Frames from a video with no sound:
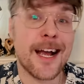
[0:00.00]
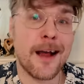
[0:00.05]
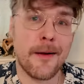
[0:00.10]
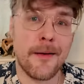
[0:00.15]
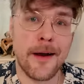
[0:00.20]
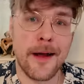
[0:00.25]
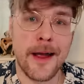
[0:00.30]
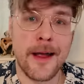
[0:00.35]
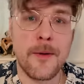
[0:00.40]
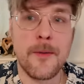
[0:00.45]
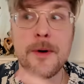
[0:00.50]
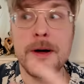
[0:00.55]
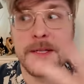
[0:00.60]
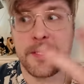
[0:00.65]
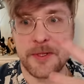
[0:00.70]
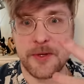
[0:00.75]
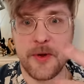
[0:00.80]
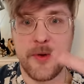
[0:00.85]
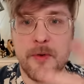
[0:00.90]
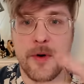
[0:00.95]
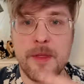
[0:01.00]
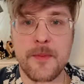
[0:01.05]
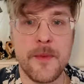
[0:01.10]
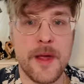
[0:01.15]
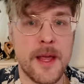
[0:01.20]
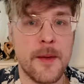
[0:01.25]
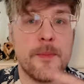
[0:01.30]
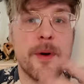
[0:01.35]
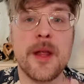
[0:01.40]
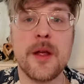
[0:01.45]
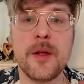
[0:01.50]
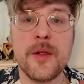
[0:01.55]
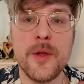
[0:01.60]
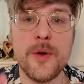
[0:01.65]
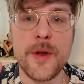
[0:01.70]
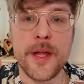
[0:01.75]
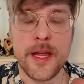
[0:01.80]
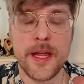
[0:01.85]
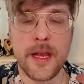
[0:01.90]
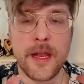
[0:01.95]
all right, what's new with me, but
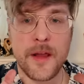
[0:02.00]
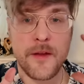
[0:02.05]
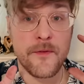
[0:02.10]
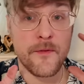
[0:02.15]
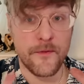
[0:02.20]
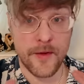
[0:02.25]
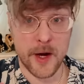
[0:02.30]
including getting